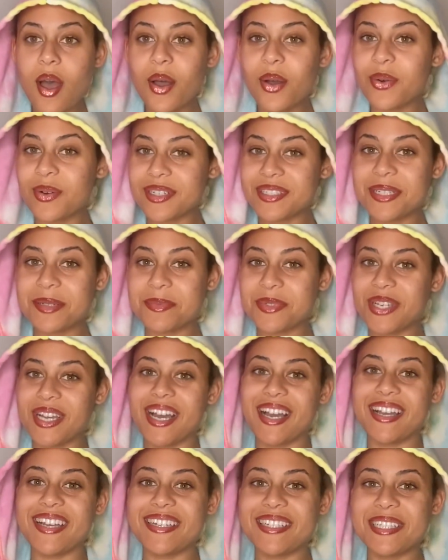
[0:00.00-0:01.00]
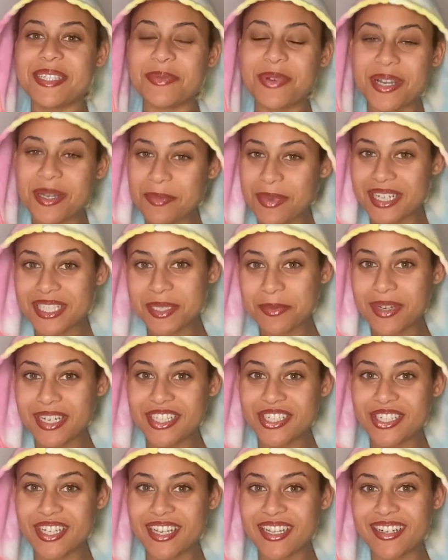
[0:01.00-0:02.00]
What's up you guys? Welcome back to my
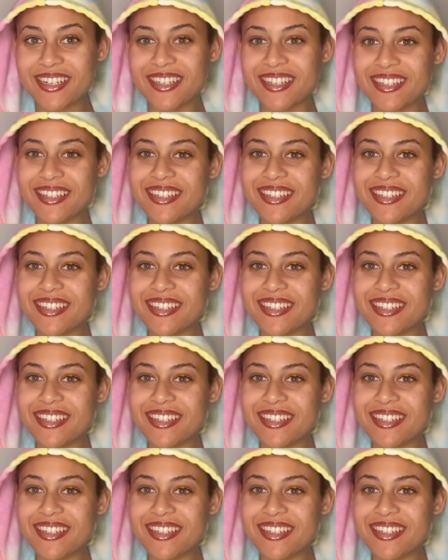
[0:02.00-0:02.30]
channel.